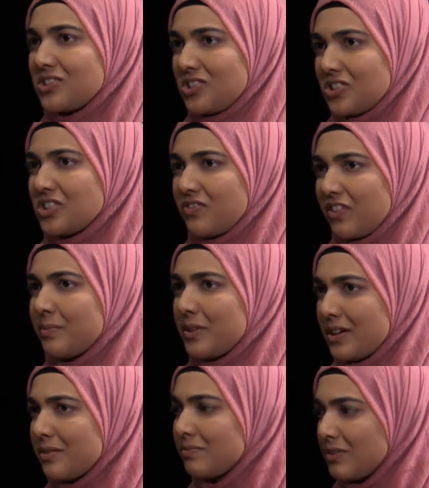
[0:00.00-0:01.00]
just from
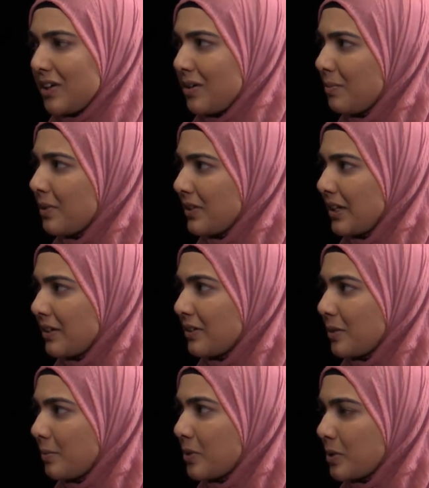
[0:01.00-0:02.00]
a you know
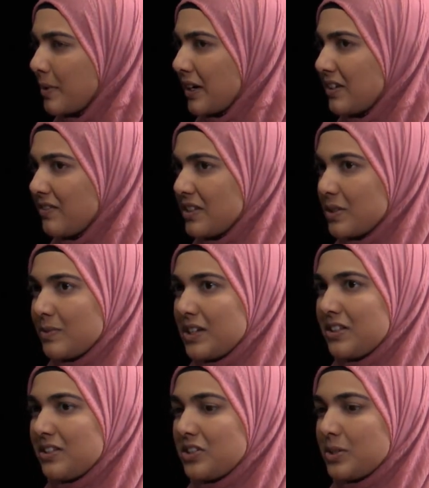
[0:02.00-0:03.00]
political perspective as well.
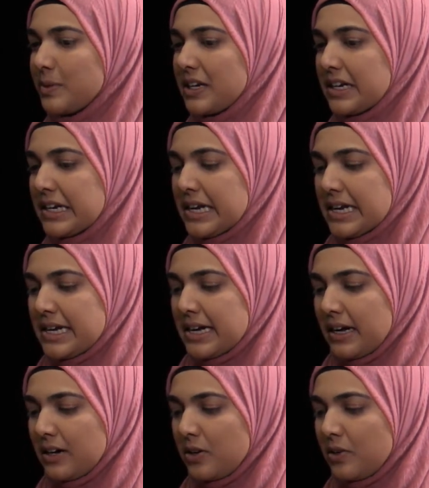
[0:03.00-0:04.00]
There's been
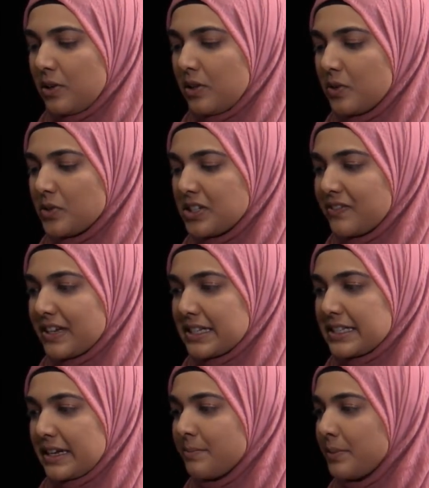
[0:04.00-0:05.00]
a whole host of
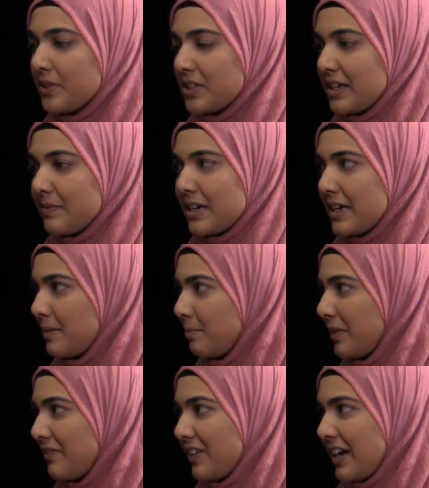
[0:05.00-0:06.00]
examples that we can
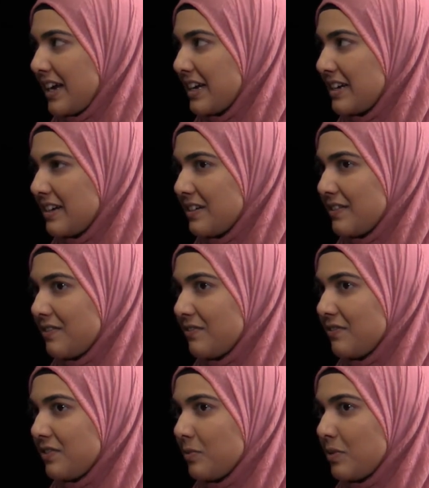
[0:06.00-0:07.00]
provide of
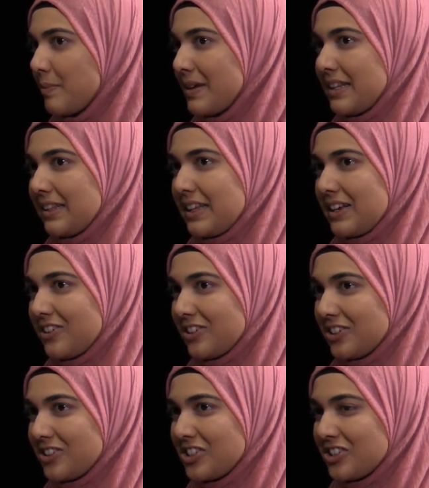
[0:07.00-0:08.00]
women
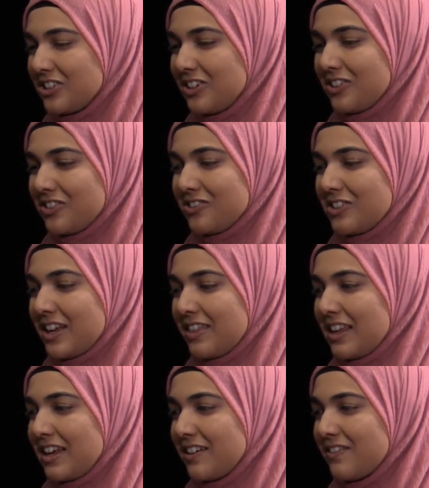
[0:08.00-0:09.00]
leaders. You know, you can
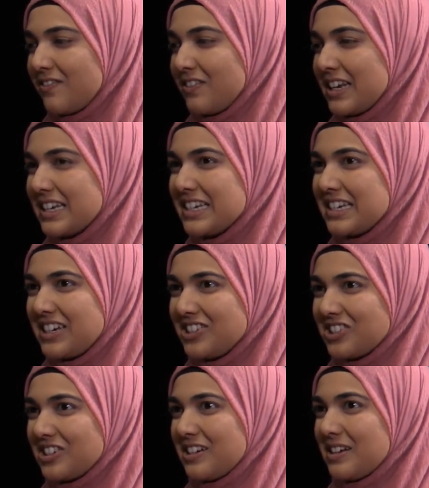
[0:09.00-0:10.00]
think of
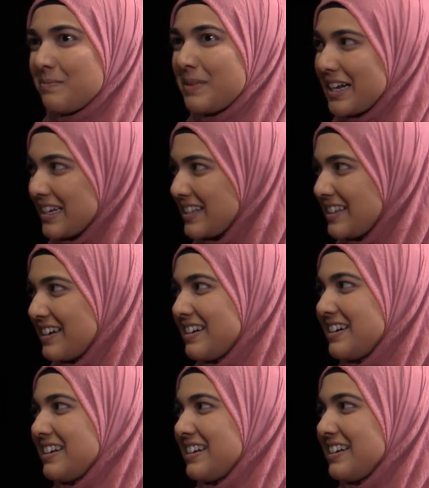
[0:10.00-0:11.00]
Indonesia and
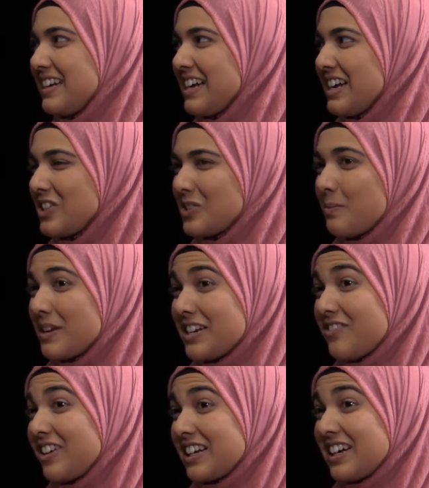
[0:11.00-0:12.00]
Pakistan and so many
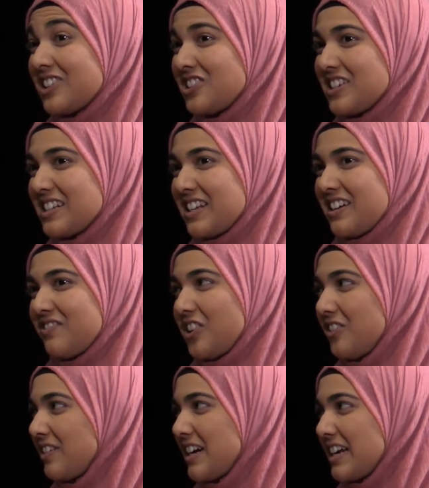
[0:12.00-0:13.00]
different countries that have
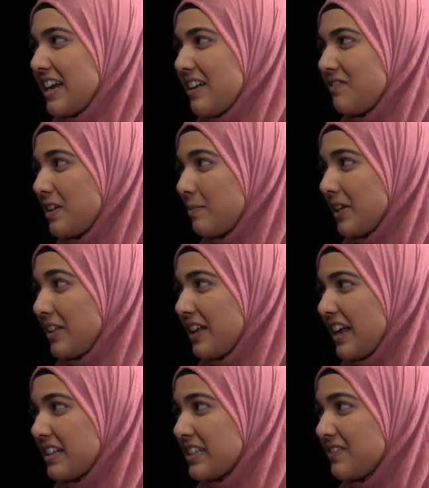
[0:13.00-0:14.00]
already had female
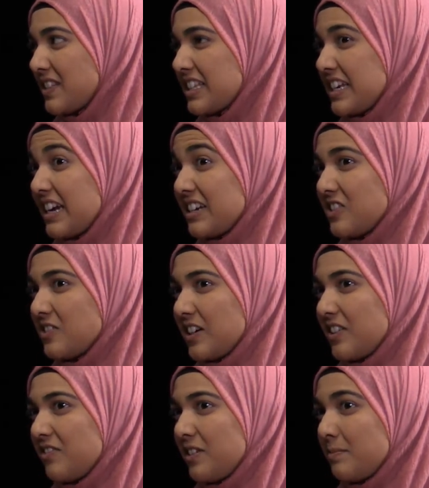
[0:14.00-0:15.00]
heads of state who
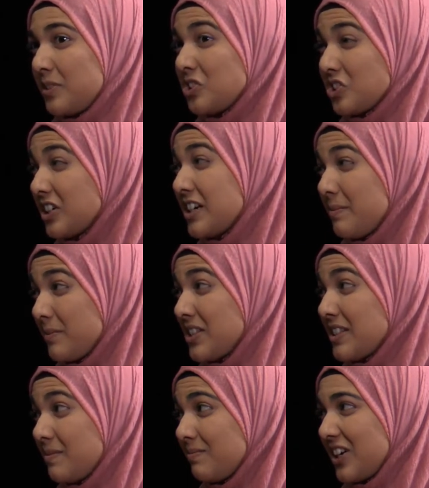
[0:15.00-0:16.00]
are from majority
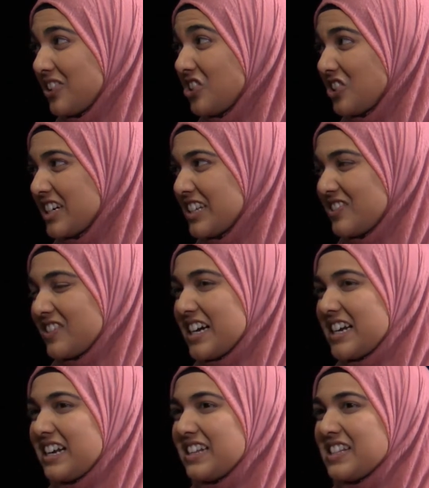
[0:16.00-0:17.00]
Muslim countries,
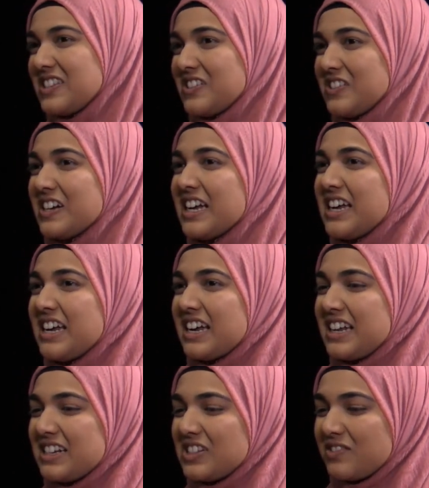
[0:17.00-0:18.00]
right? And so
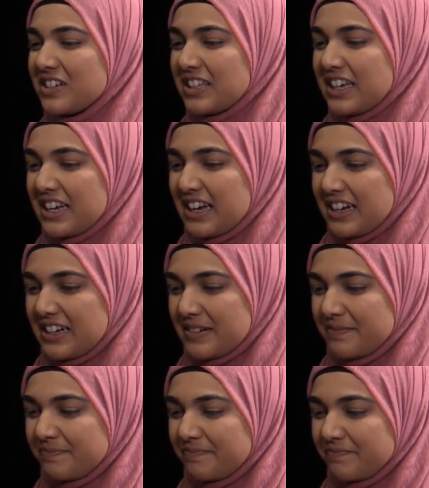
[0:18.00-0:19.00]
it is really.
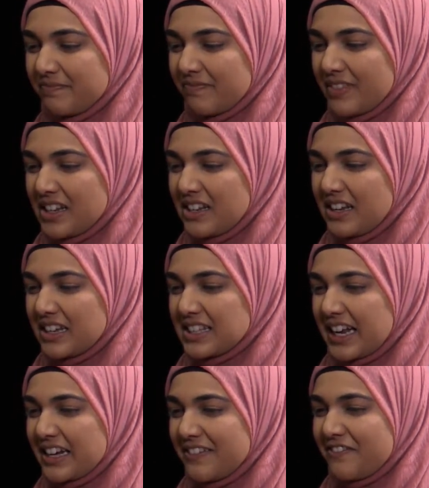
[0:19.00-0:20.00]
Um, it's
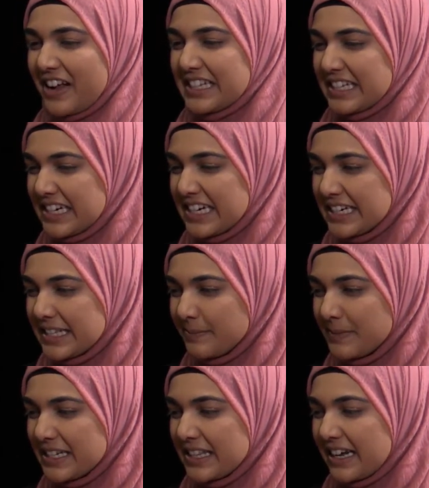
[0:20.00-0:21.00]
kind of fascinating to
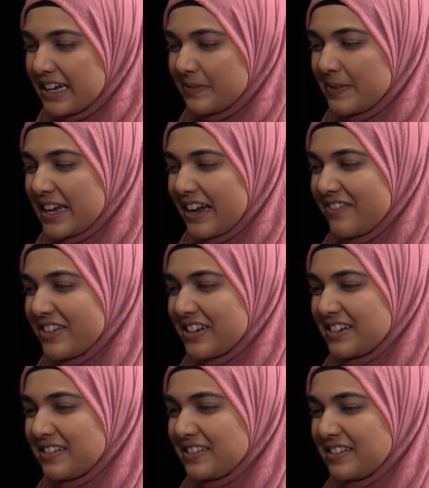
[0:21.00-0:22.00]
me that we
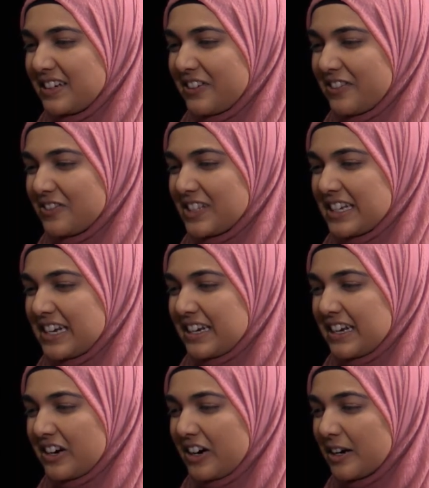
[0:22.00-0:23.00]
haven't you know, seen
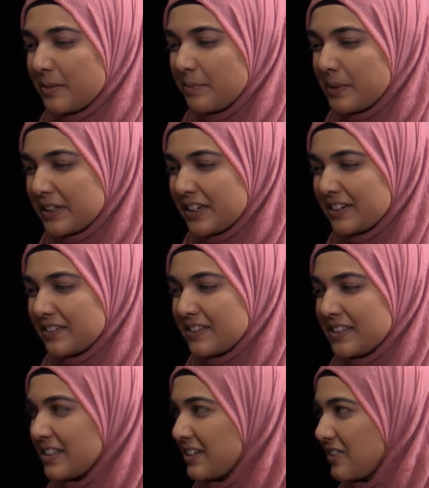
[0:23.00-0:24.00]
in our political
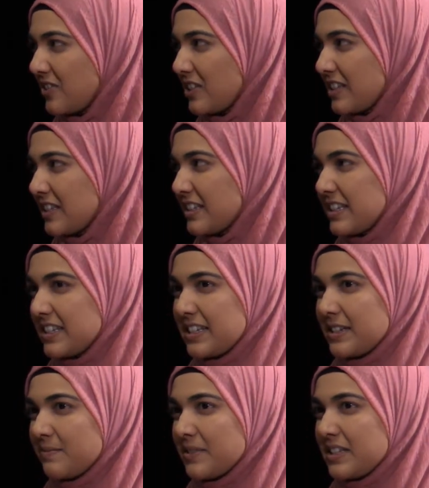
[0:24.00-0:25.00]
institutions and
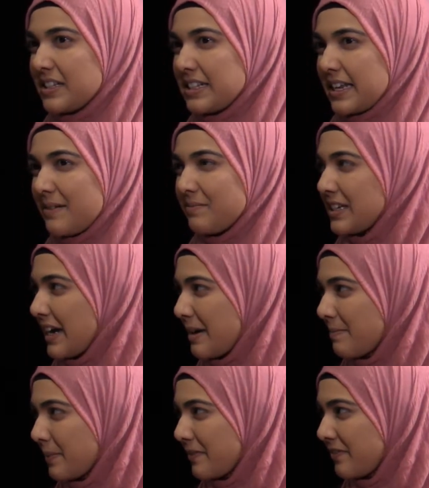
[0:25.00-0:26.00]
systems the same
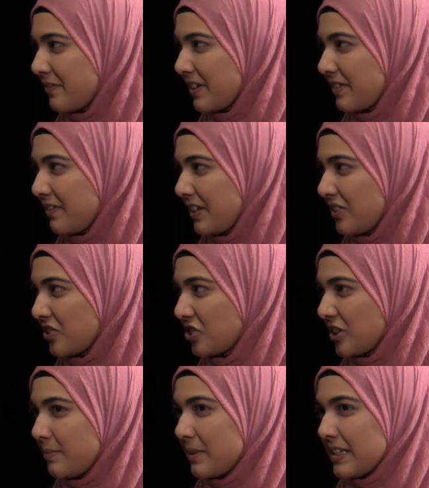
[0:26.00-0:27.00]
type of, of
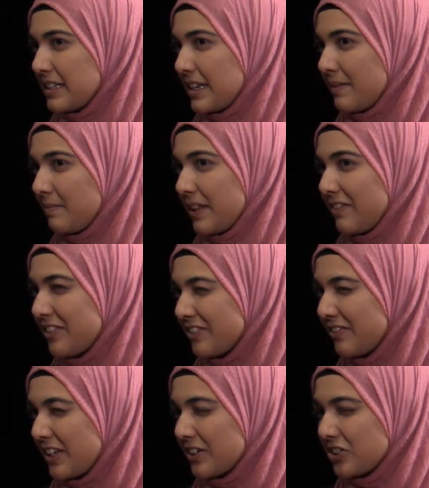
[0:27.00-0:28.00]
leadership and the same level of
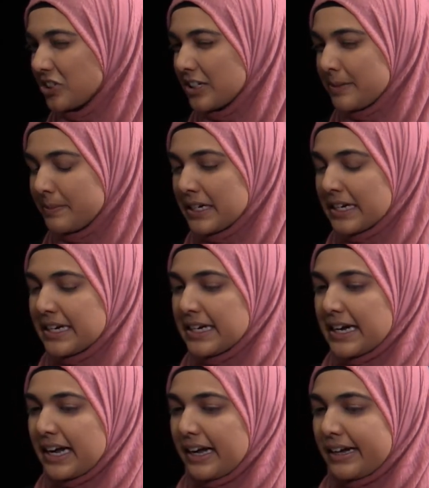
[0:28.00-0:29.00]
leadership.
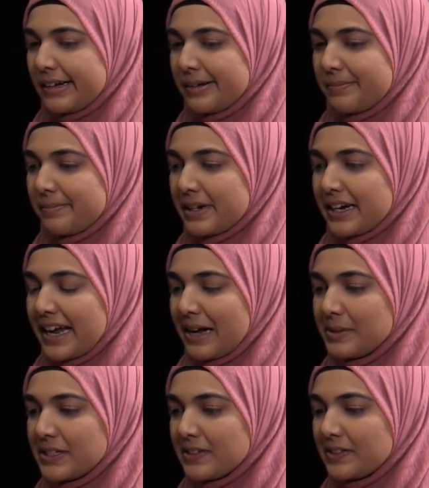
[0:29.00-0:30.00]
Um, but I
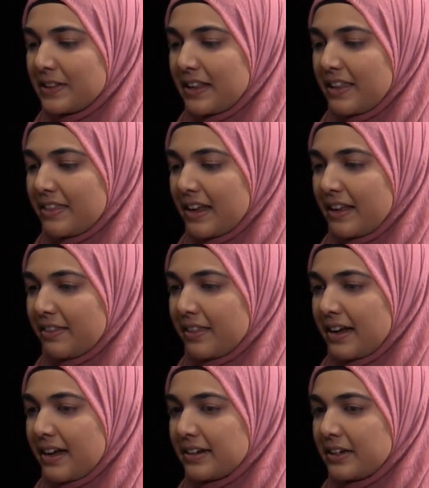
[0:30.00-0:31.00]
absolutely think
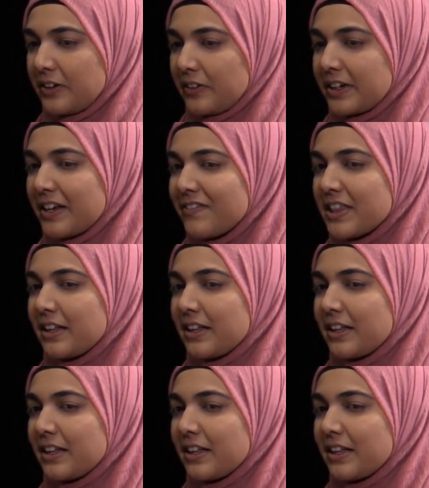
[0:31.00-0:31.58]
that, you know, given the